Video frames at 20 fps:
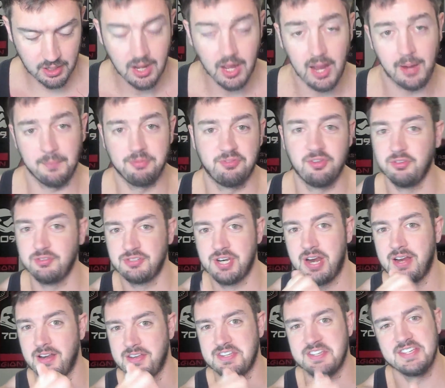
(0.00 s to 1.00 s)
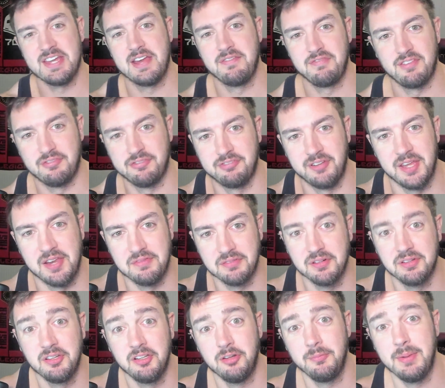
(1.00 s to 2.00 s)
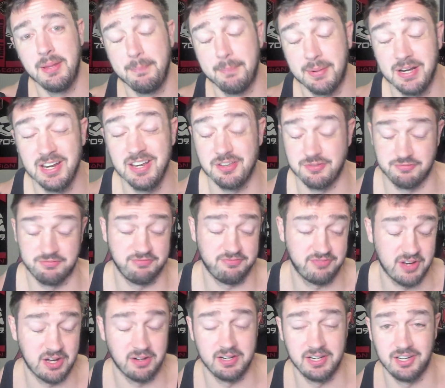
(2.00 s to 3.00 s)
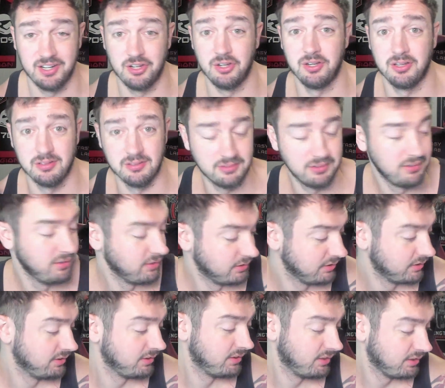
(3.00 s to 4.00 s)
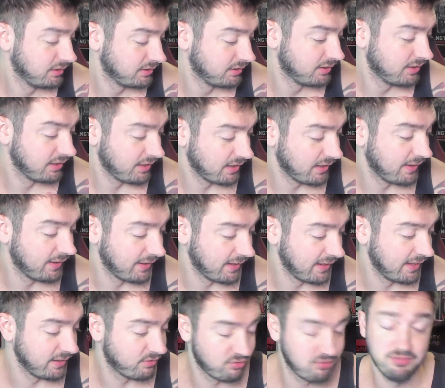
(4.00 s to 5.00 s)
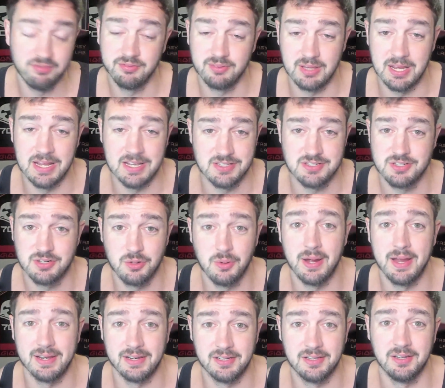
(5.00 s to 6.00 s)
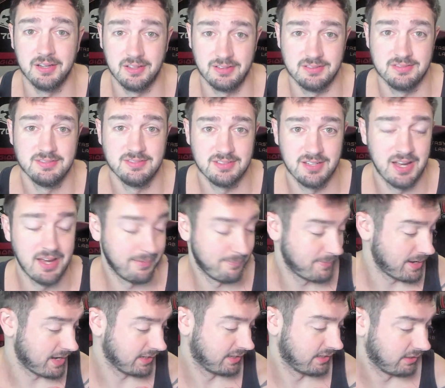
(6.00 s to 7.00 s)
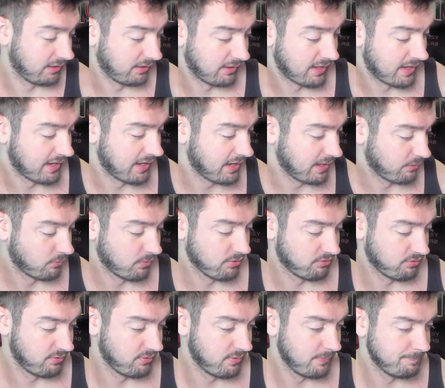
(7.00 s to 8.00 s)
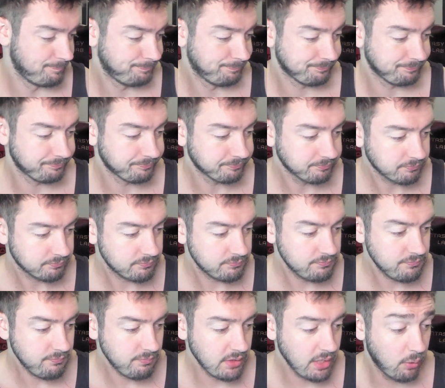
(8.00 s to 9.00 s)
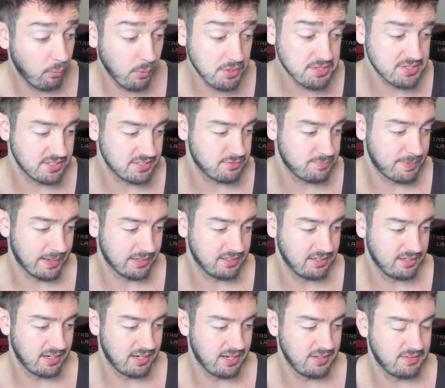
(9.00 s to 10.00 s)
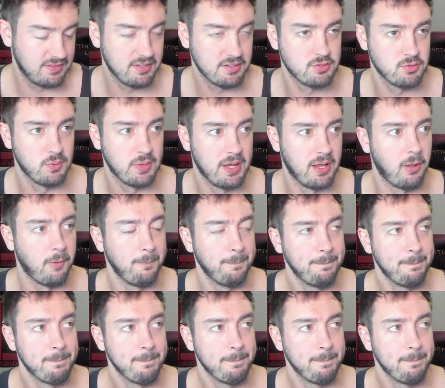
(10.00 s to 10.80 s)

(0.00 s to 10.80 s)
I'm still trying to decipher the flavor a little bit, but it is very good. It's quite good. I'm not gonna lie. I wasn't expecting to hit this well.